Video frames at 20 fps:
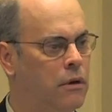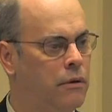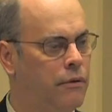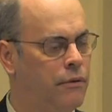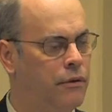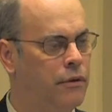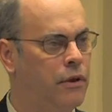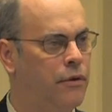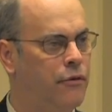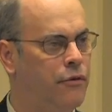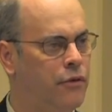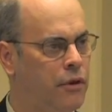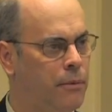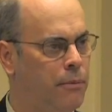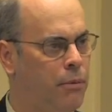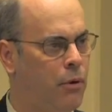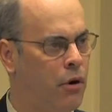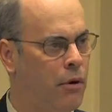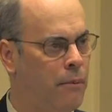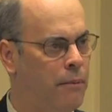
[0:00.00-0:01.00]
from different
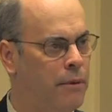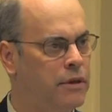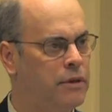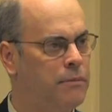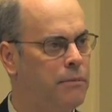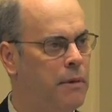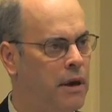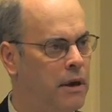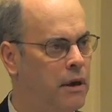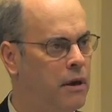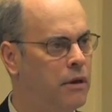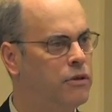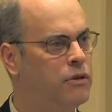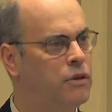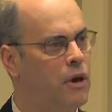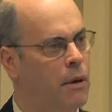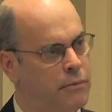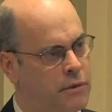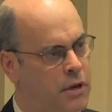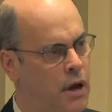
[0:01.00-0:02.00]
departments make
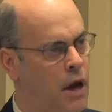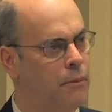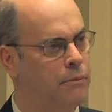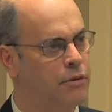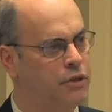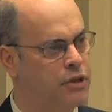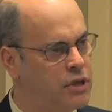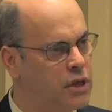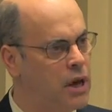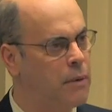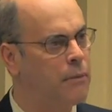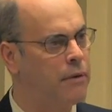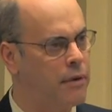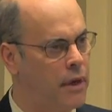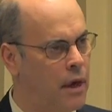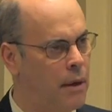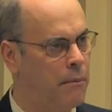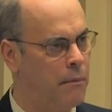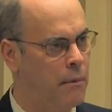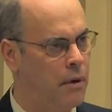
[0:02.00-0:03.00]
sometimes some of
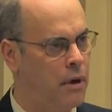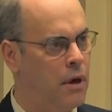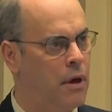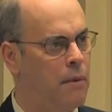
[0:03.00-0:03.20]
them